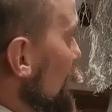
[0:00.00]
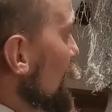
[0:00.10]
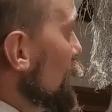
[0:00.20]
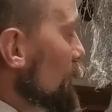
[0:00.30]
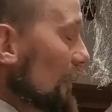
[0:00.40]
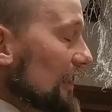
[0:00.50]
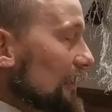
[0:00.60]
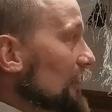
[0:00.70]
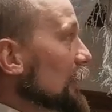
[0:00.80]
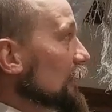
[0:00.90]
of the
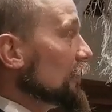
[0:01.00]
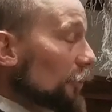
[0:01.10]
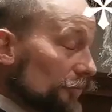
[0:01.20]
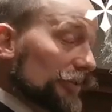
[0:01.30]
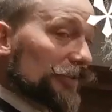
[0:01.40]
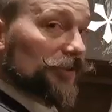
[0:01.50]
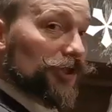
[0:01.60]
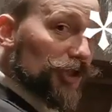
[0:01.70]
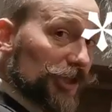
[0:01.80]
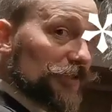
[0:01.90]
rider, including the
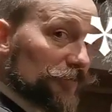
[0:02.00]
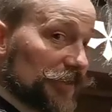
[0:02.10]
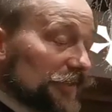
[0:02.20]
shield